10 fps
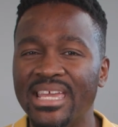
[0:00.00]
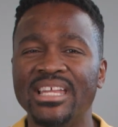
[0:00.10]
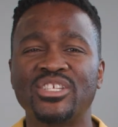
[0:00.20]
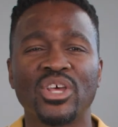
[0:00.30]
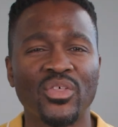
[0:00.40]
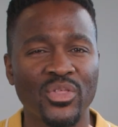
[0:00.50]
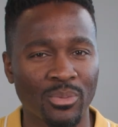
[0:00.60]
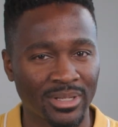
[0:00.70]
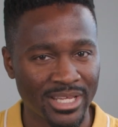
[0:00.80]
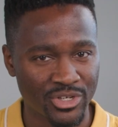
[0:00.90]
It's the
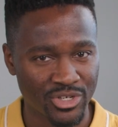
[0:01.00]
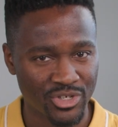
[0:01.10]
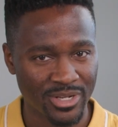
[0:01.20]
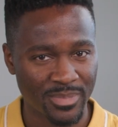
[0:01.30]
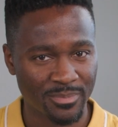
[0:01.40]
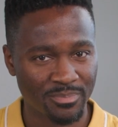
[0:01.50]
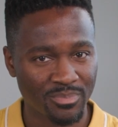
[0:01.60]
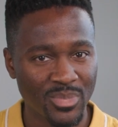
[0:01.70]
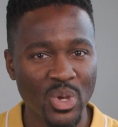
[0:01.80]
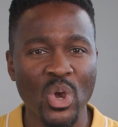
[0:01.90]
relationship.
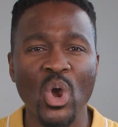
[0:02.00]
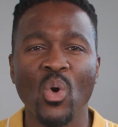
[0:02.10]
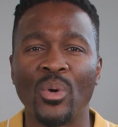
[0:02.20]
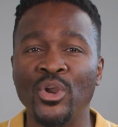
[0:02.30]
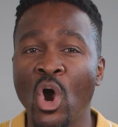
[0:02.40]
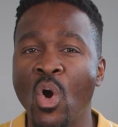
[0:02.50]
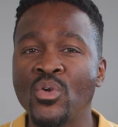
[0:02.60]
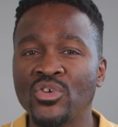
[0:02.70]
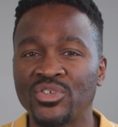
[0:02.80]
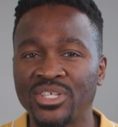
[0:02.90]
When
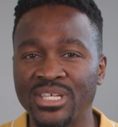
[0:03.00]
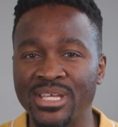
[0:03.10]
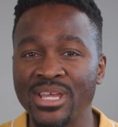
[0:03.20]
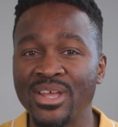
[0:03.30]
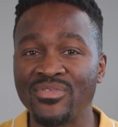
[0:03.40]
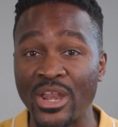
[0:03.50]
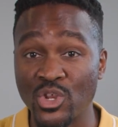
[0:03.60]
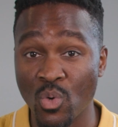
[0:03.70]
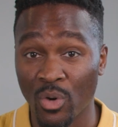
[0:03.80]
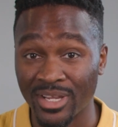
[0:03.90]
owners see that
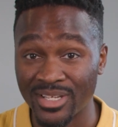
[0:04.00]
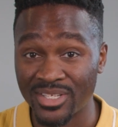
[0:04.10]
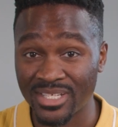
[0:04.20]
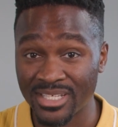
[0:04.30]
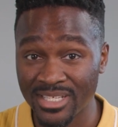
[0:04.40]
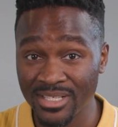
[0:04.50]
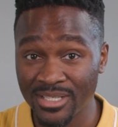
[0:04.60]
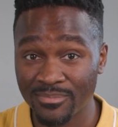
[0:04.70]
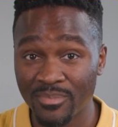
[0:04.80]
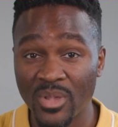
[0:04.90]
you're
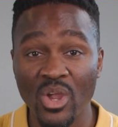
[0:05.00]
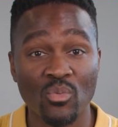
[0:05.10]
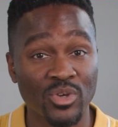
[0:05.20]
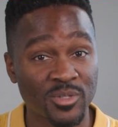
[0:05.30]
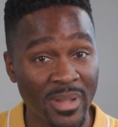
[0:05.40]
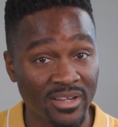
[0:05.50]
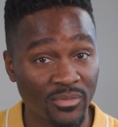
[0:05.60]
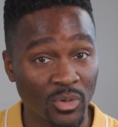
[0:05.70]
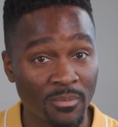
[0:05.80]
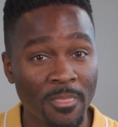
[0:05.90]
consistent,
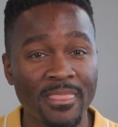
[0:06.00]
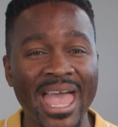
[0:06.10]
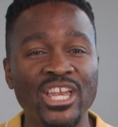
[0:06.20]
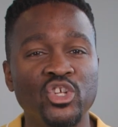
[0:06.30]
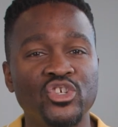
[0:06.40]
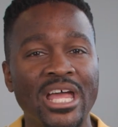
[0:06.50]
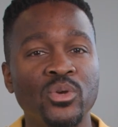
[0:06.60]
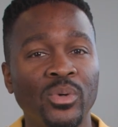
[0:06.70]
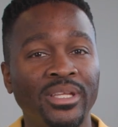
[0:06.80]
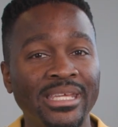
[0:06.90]
respectful, and
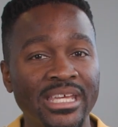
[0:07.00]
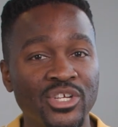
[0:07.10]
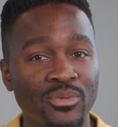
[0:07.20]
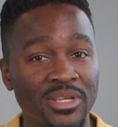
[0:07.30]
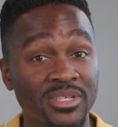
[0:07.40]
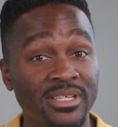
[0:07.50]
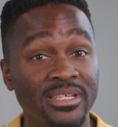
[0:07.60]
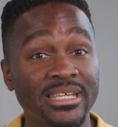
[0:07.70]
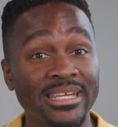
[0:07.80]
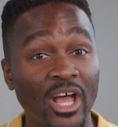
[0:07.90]
genuinely interested
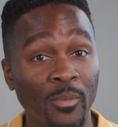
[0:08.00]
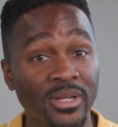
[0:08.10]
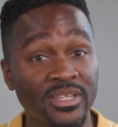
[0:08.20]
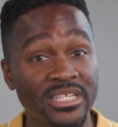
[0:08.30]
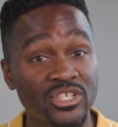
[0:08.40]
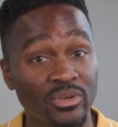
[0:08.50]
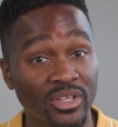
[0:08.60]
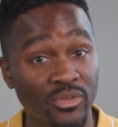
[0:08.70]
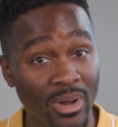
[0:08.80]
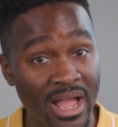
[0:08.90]
in helping the
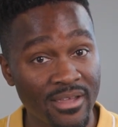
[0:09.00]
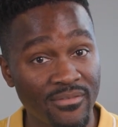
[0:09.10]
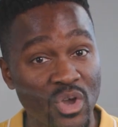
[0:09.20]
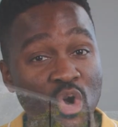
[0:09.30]
district thrive,